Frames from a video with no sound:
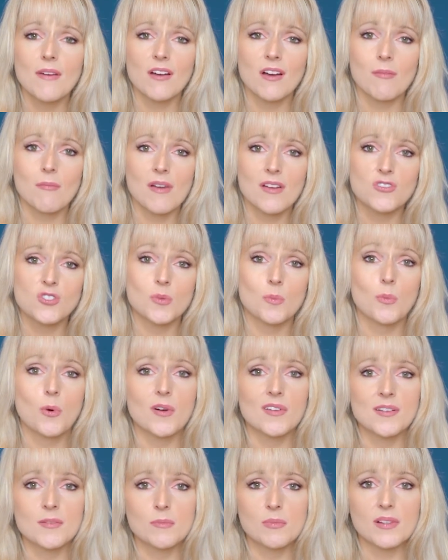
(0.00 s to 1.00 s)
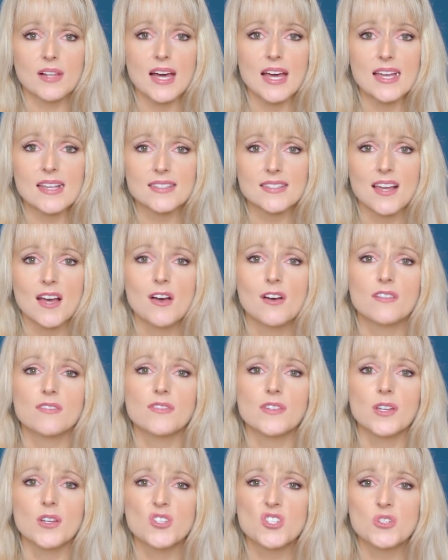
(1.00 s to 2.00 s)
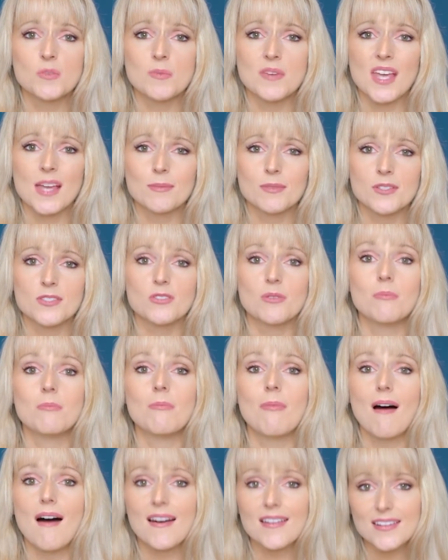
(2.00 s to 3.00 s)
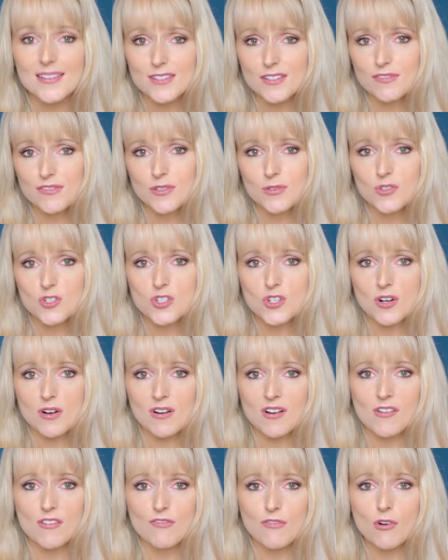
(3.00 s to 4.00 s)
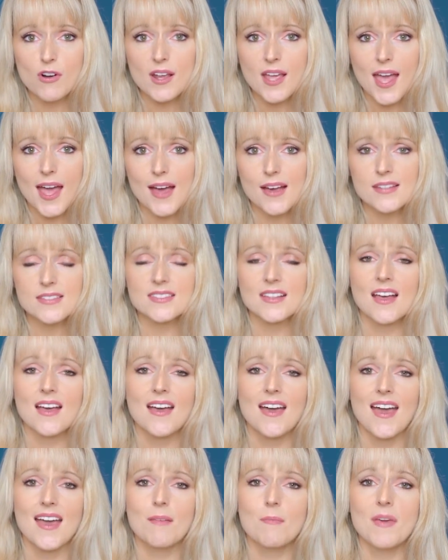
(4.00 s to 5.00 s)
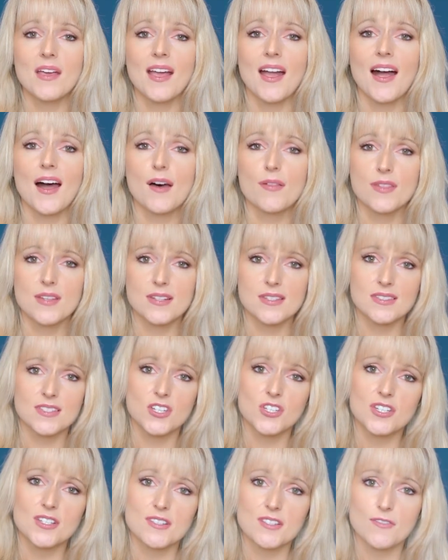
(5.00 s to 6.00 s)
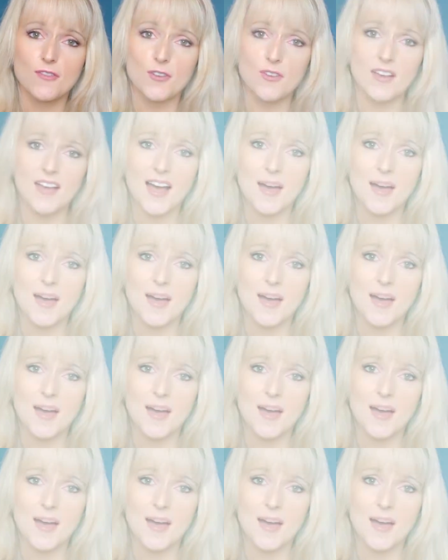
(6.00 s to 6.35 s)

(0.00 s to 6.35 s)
recommend you put in place for you to be able to model the future, forecast, and make healthy decisions for your